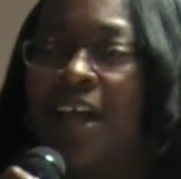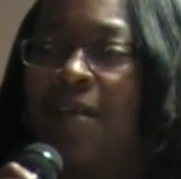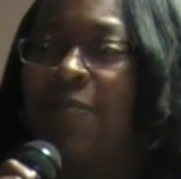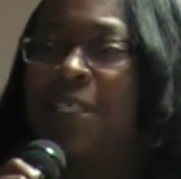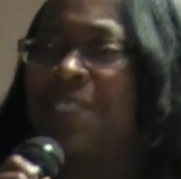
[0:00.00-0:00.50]

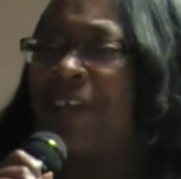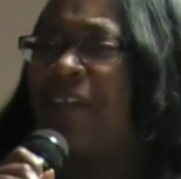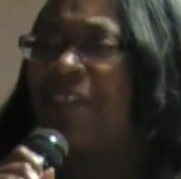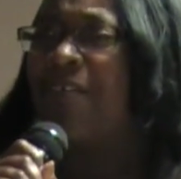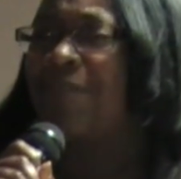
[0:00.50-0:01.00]
And we
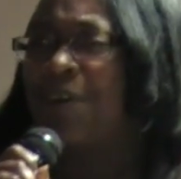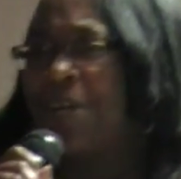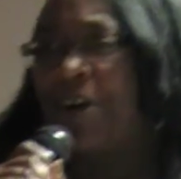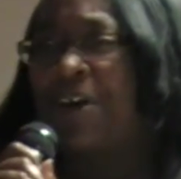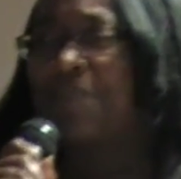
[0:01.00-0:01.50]
found that
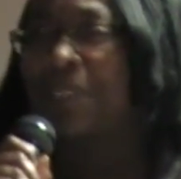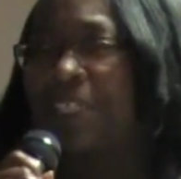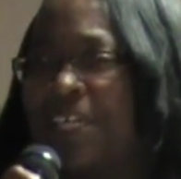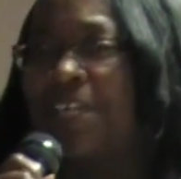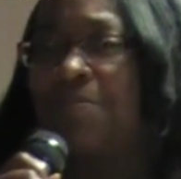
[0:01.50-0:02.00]
very hard to
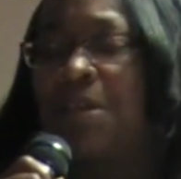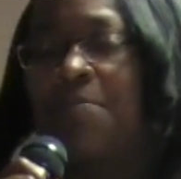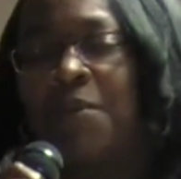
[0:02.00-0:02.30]
believe,